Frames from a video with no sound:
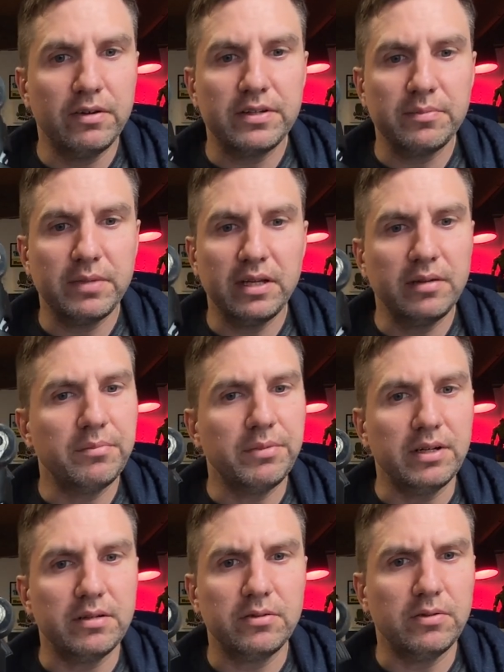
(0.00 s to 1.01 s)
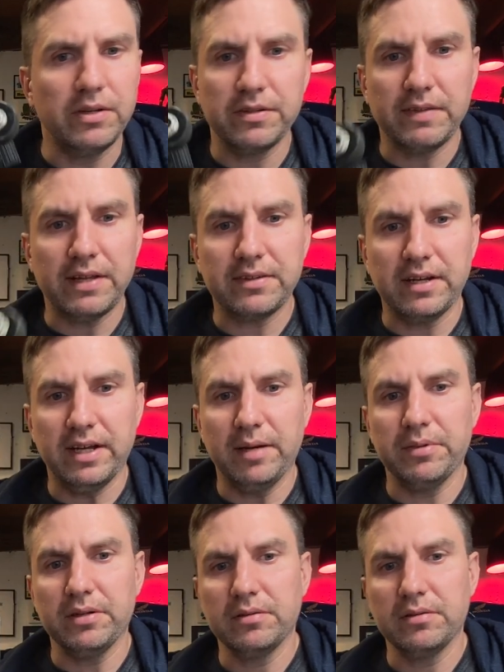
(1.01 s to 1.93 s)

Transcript: something, but who knows if that's going to happen.